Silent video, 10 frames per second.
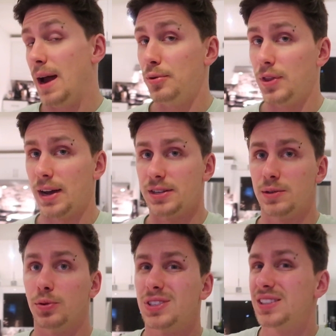happy with that because it's
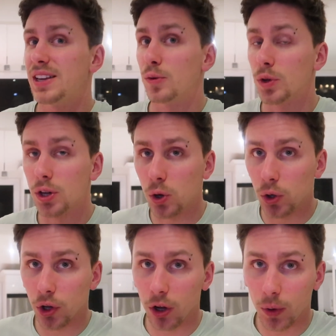supposed to stay really
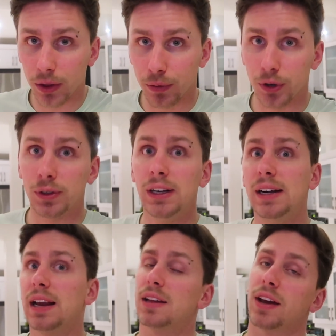cold all the way through.
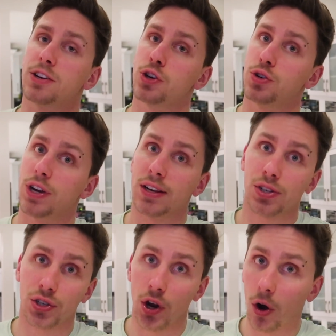And like I showed you
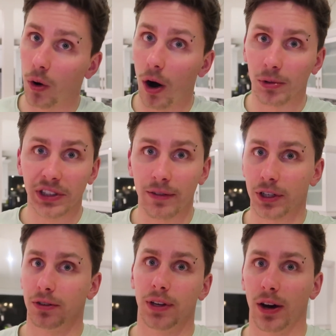guys, snow almost every
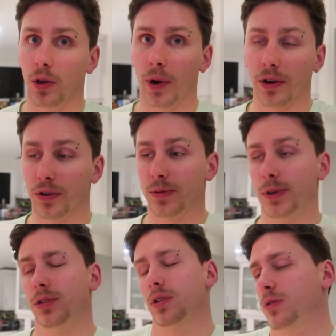single day all the way to
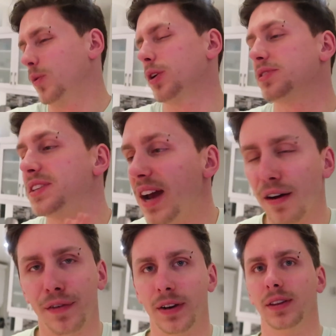Christmas. So we are
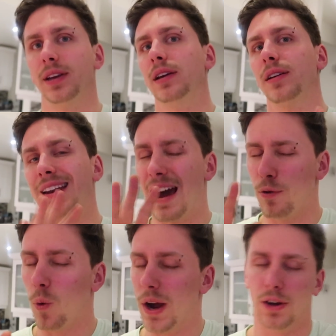definitely gonna
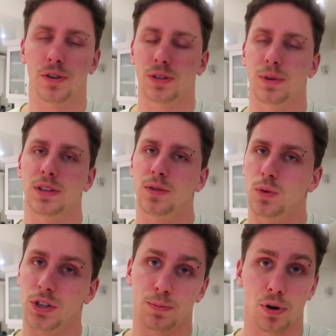have a white Christmas, which is